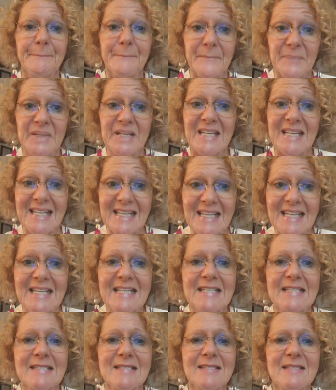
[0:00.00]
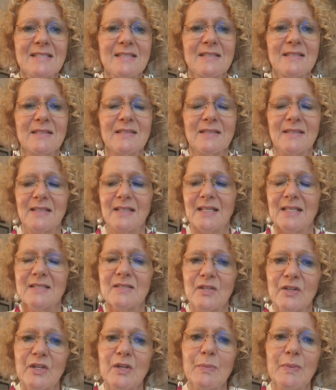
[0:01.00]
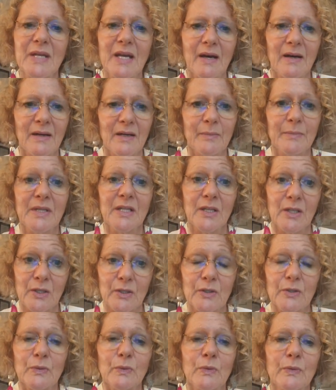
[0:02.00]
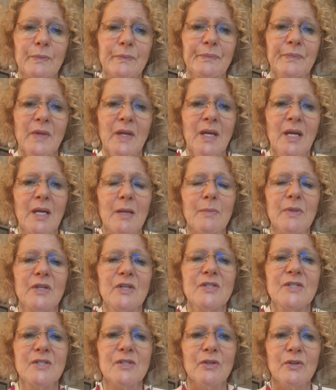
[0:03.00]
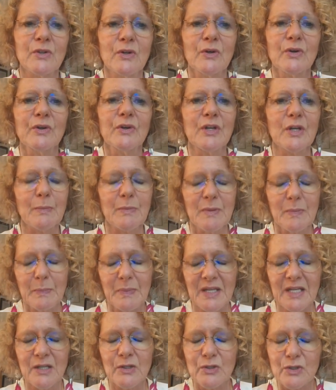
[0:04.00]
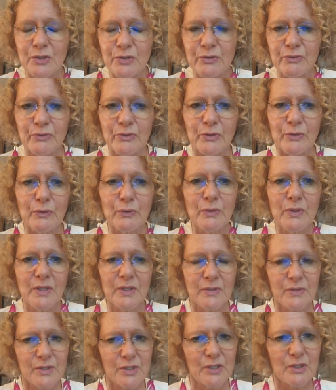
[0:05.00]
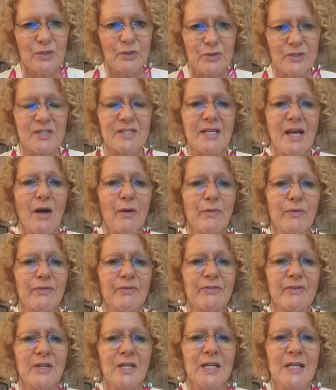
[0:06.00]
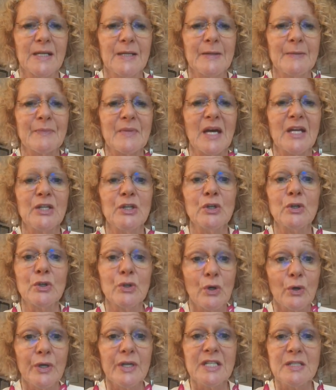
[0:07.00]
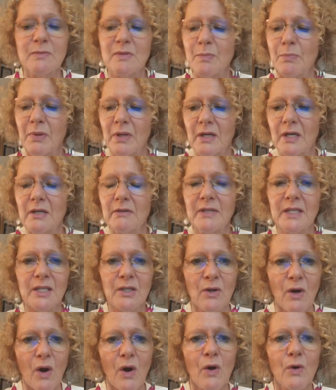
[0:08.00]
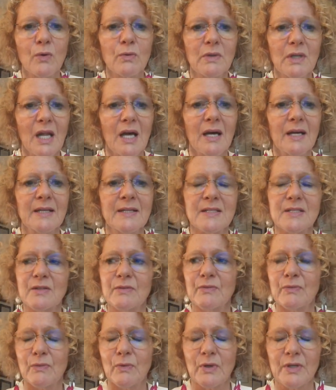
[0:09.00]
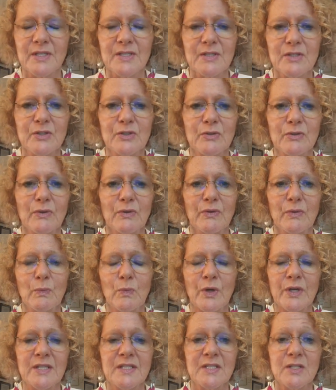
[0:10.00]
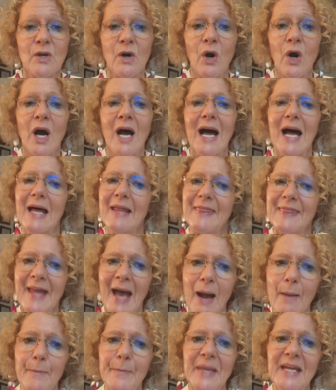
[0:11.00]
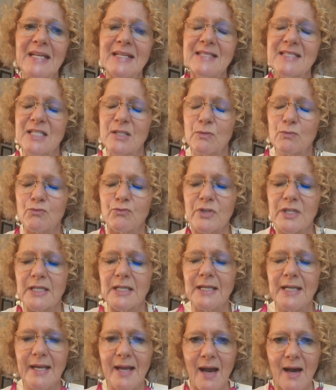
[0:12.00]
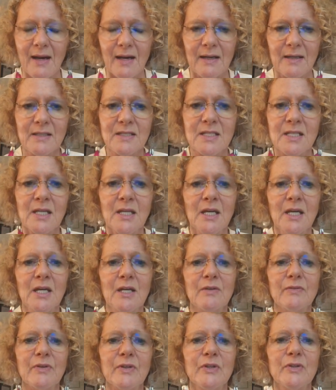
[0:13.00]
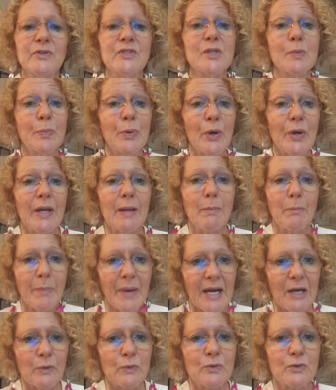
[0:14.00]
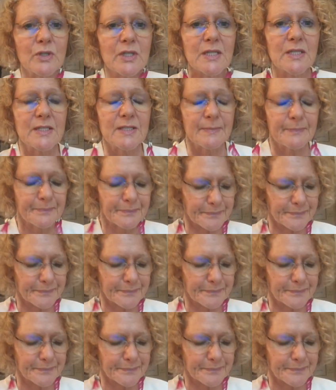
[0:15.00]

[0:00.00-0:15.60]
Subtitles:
But it is. It's going to be harming you because you're not going to be being true to yourself. And you're going to be blurring your own lines of what is the truth and what is not. And that makes it really hard for you to put in boundaries.